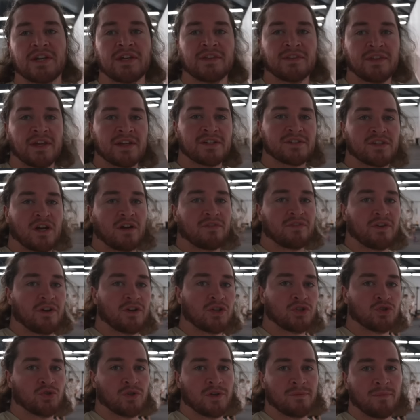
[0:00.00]
things off here at
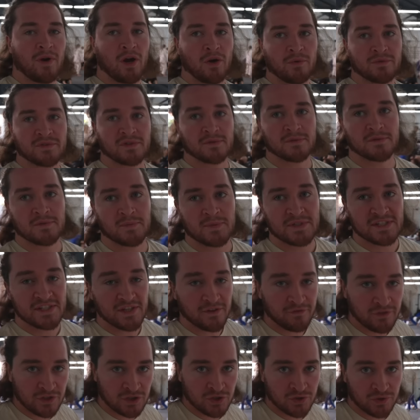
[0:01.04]
Dream Art with some
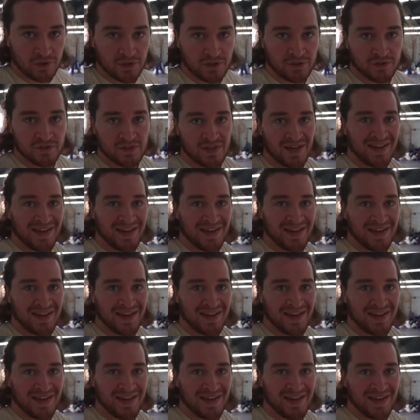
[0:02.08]
specific drills,